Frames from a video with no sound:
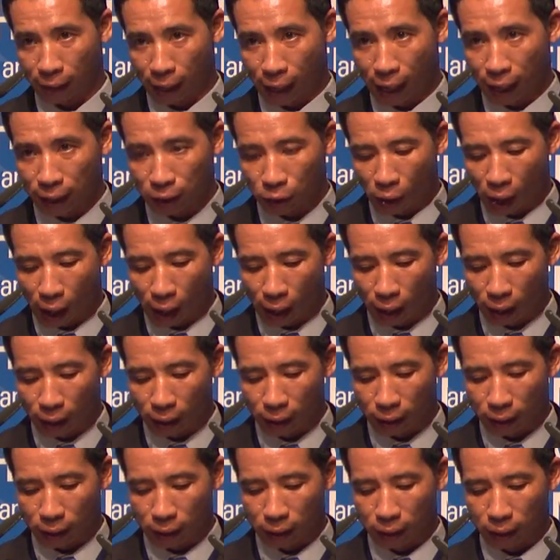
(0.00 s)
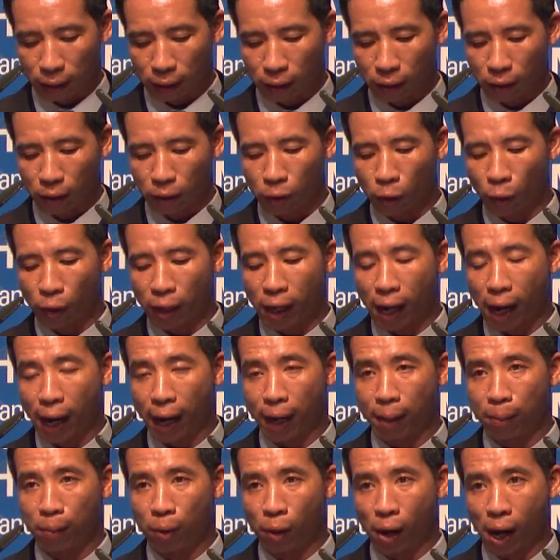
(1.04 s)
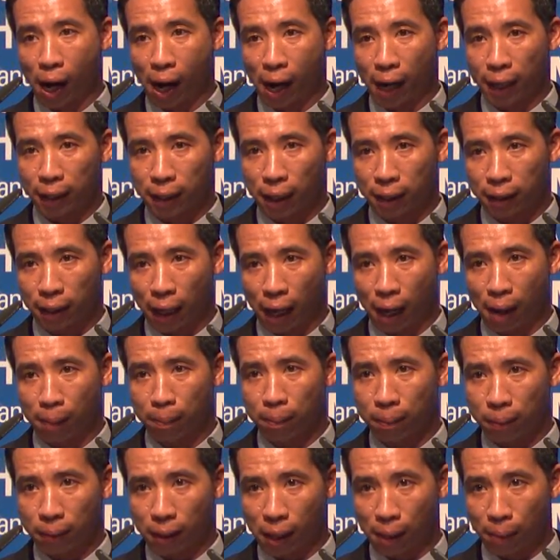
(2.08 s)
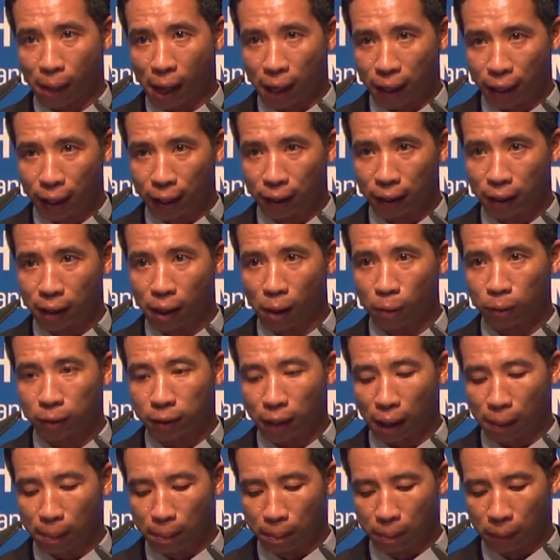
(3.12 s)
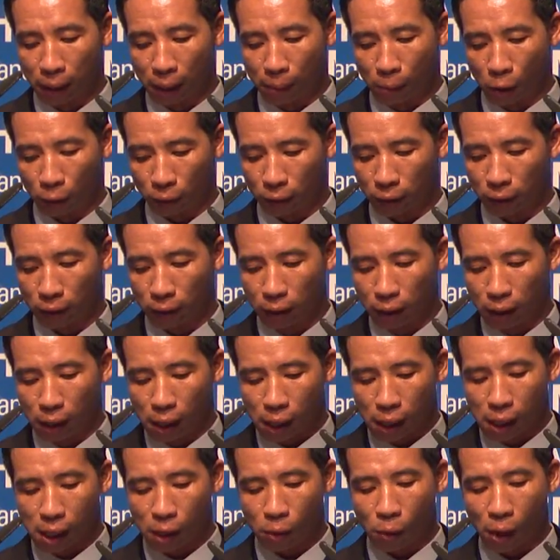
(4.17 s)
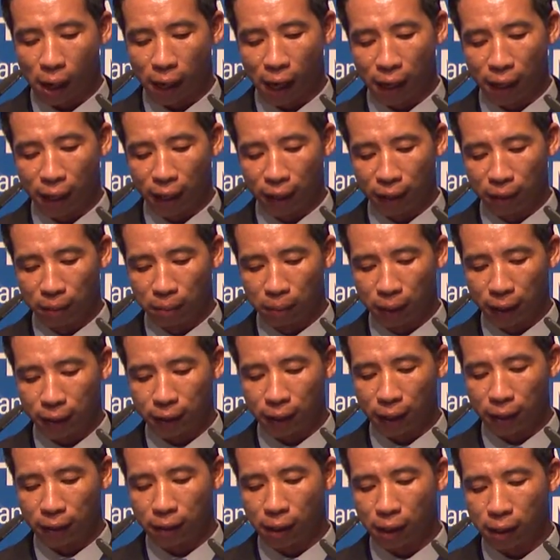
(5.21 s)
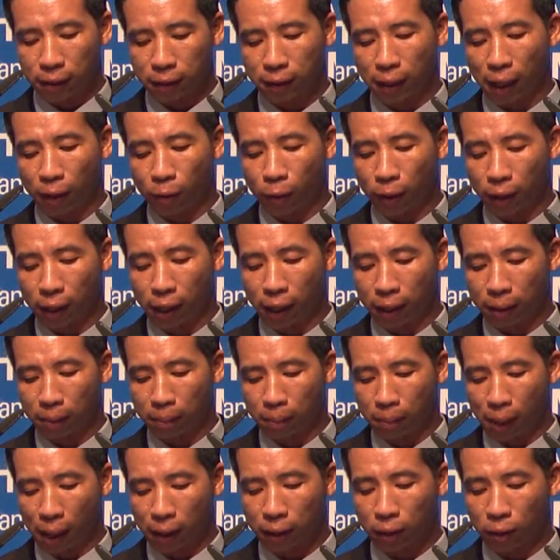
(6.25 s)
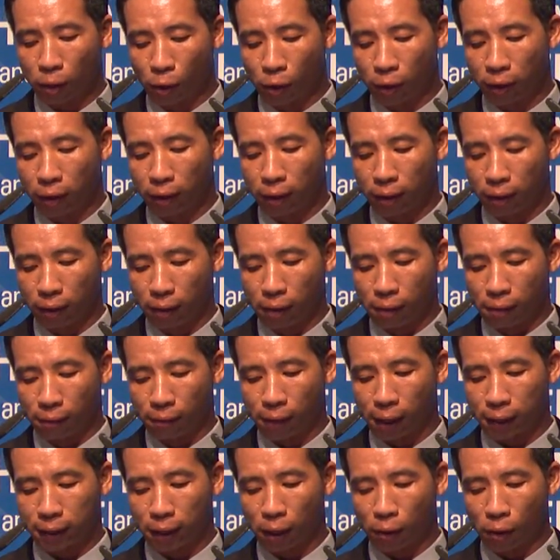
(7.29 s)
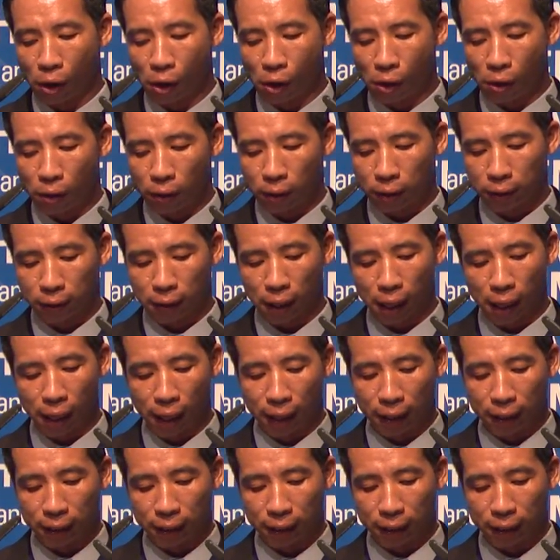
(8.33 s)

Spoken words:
After 3 days of intense interrogation, the Ministry of Public Security arrested me on August 2, 2011.